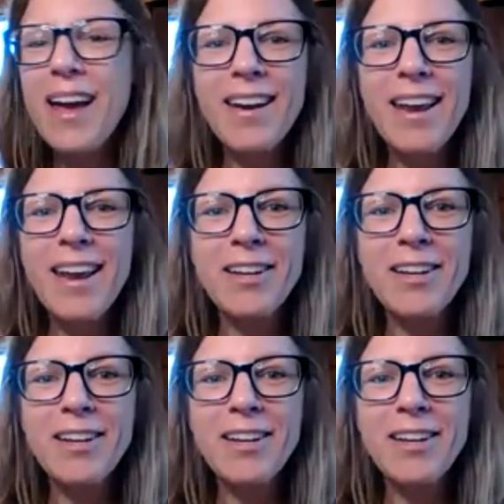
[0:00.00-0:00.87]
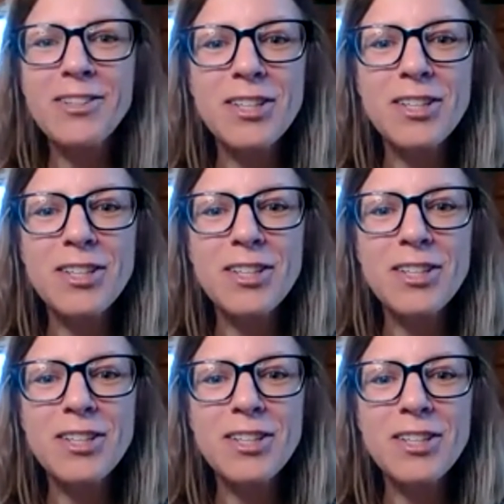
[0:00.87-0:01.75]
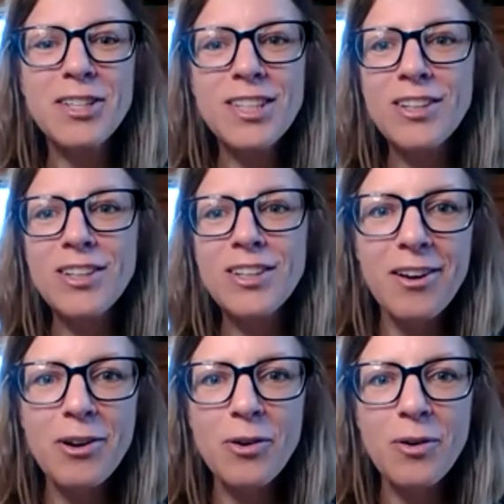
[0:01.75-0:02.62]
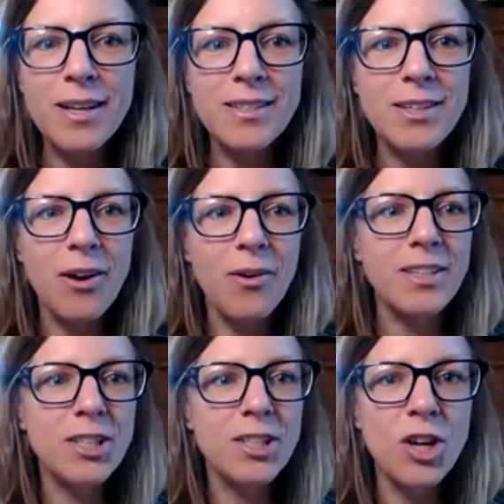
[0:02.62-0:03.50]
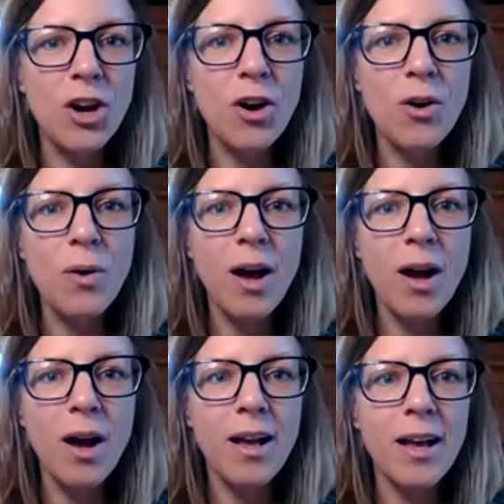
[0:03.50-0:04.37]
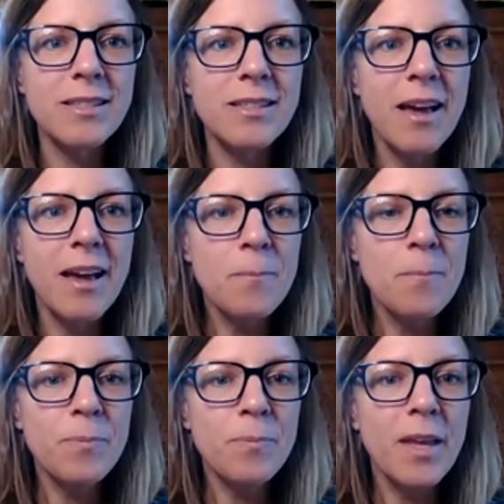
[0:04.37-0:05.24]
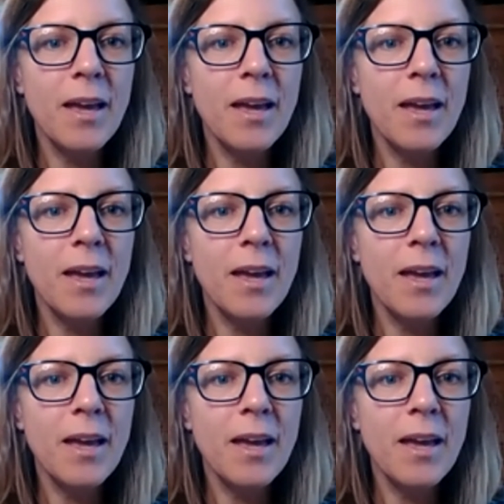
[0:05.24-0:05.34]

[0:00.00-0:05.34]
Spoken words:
we're going to go ahead and transition to Jessica, who is going to show us